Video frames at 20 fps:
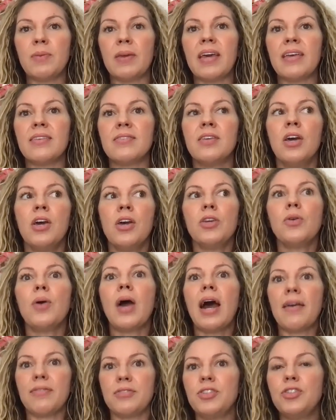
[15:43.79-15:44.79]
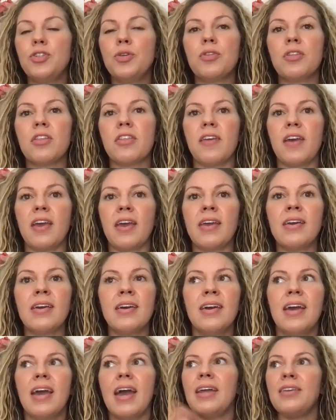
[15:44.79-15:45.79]
because you have to do the
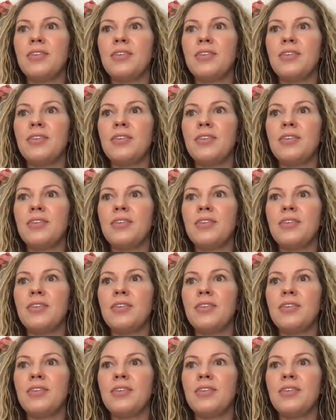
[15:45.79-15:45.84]
thing